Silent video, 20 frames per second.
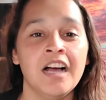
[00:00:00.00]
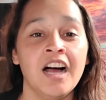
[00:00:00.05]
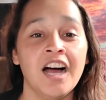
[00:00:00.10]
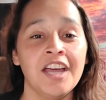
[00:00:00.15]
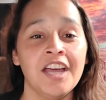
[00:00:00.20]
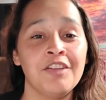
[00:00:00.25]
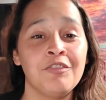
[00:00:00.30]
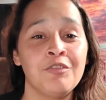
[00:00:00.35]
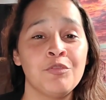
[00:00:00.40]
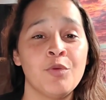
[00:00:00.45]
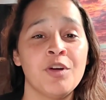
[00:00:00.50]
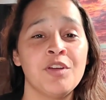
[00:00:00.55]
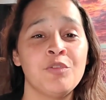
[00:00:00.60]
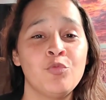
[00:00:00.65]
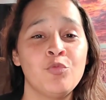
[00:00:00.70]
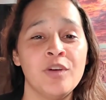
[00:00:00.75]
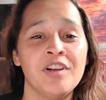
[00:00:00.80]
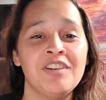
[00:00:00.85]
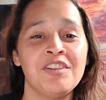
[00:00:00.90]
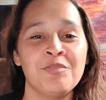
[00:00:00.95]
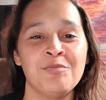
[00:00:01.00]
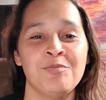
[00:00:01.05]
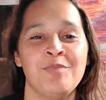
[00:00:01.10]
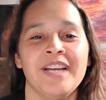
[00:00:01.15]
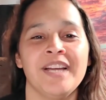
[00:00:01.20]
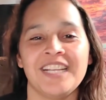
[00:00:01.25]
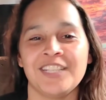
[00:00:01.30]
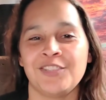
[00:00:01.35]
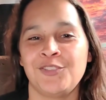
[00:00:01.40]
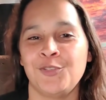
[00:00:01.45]
Hi everyone, welcome
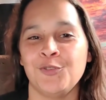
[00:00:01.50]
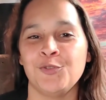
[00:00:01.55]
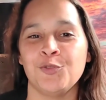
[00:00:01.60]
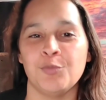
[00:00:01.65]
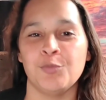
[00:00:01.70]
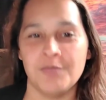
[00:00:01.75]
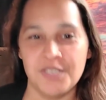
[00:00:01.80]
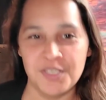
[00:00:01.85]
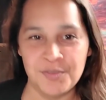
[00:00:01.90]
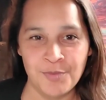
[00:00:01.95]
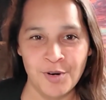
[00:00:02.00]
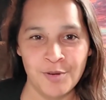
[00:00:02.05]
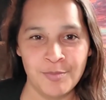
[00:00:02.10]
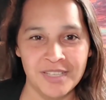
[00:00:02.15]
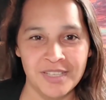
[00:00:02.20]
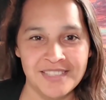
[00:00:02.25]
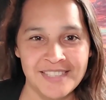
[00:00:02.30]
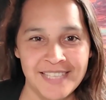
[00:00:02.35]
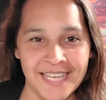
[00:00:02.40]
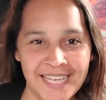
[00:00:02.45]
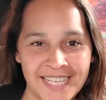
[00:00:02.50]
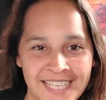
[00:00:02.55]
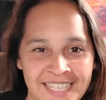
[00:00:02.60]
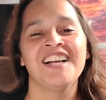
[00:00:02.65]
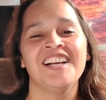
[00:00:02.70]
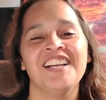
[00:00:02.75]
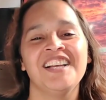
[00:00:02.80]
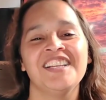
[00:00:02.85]
back to Miss Mobile Tech.